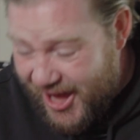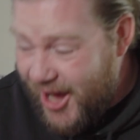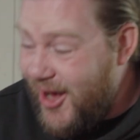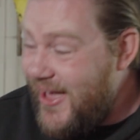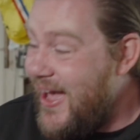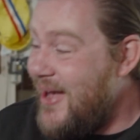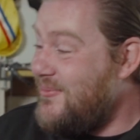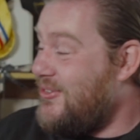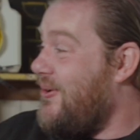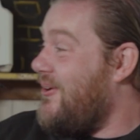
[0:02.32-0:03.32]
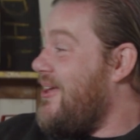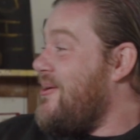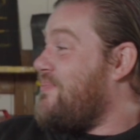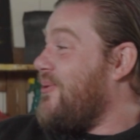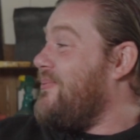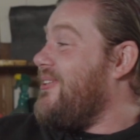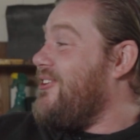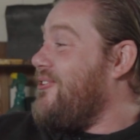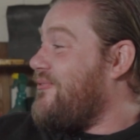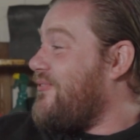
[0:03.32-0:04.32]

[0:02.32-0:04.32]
I am doing it properly.